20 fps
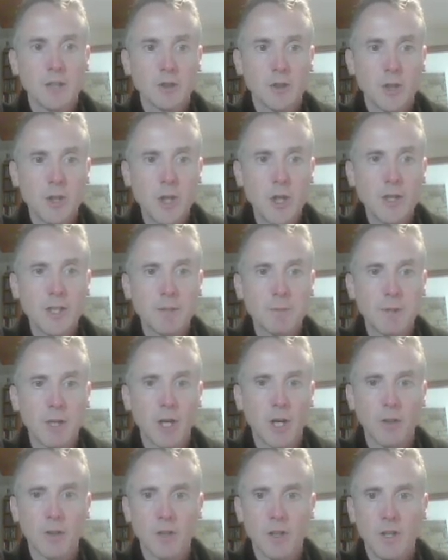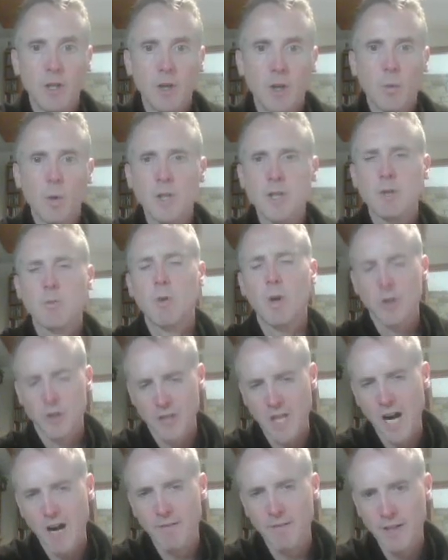So you need to be on, once you've
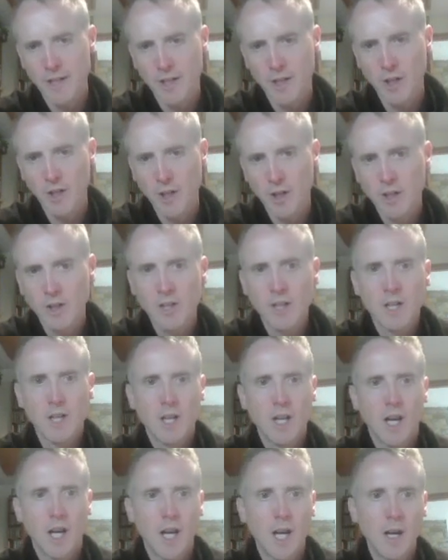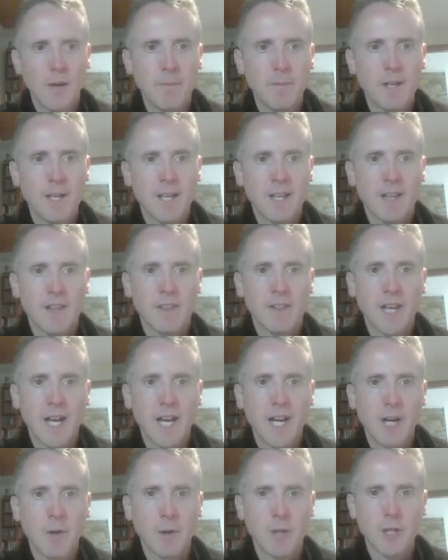watched that video, then
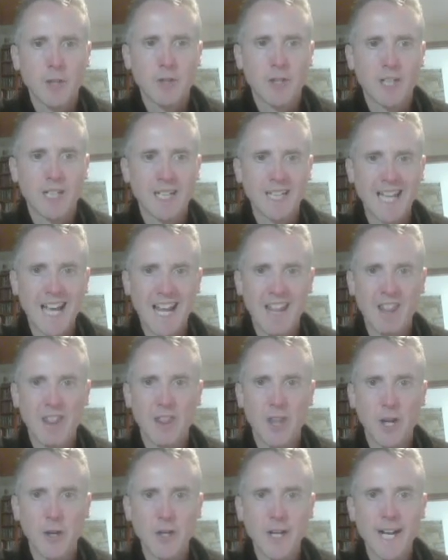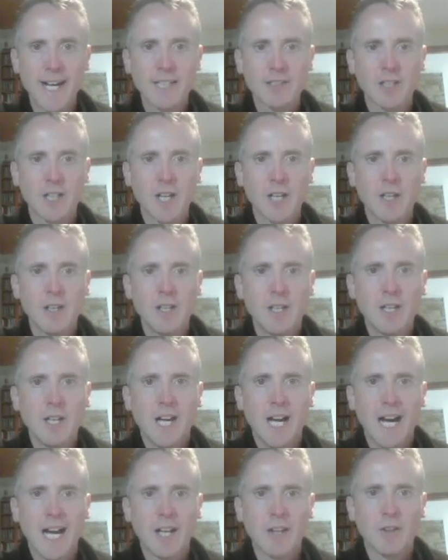I want you to collect the data.
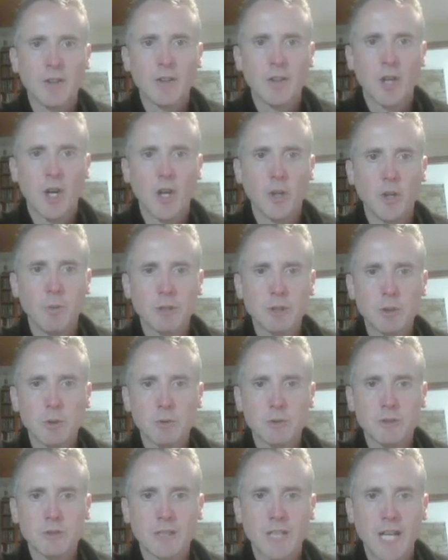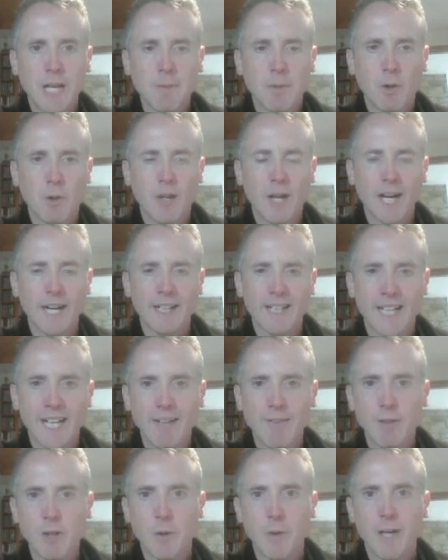And on the results table that I
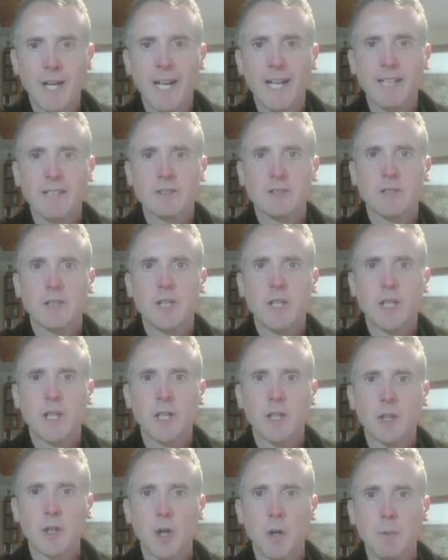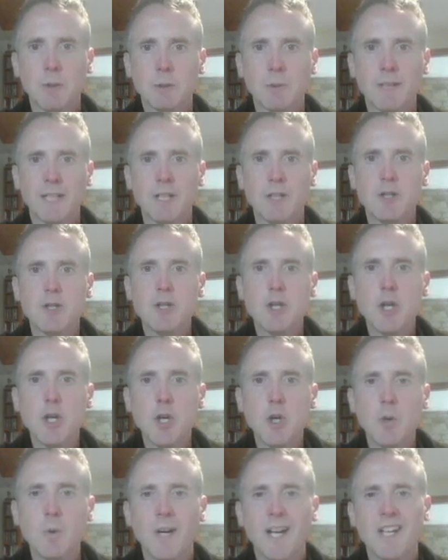gave you, you're going to go between
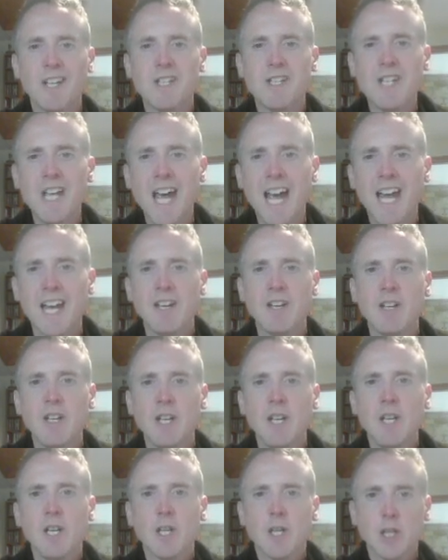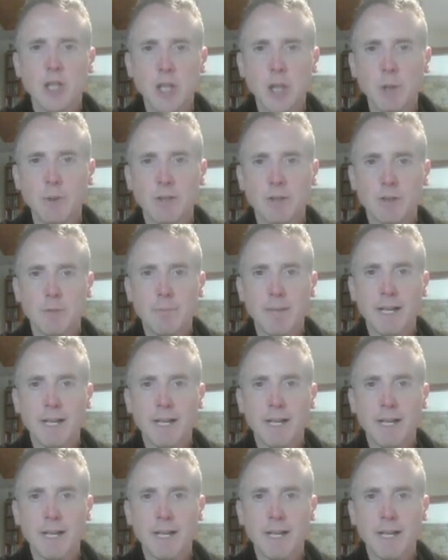2 and 10 units of